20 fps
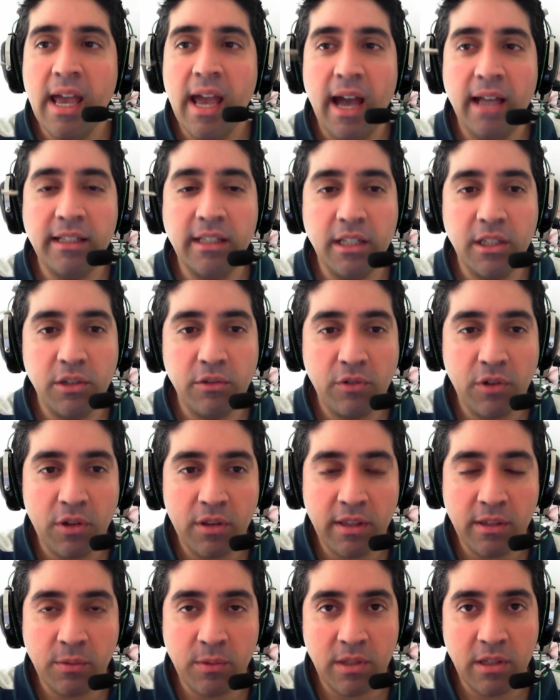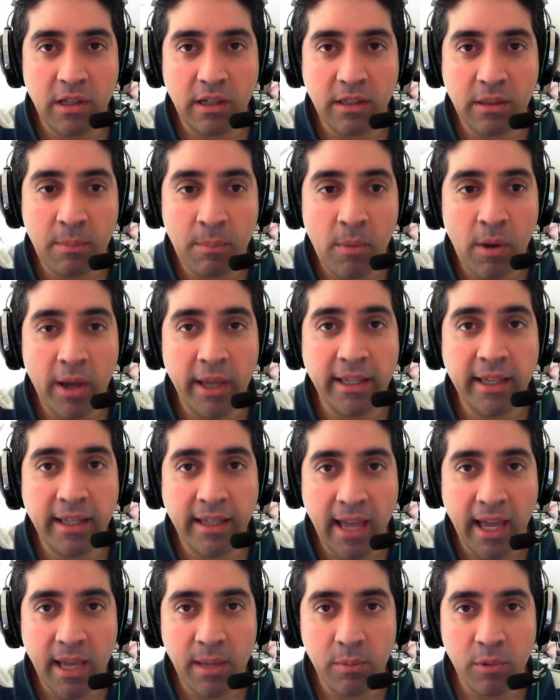and then you've got this, which is like the mic
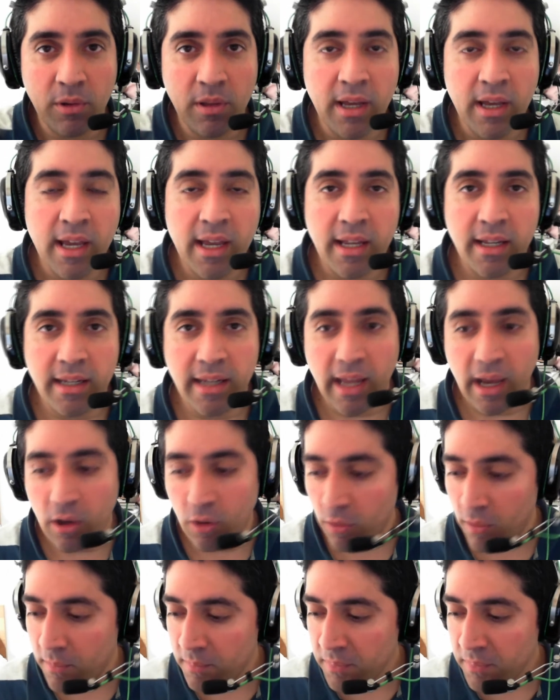cable. Now,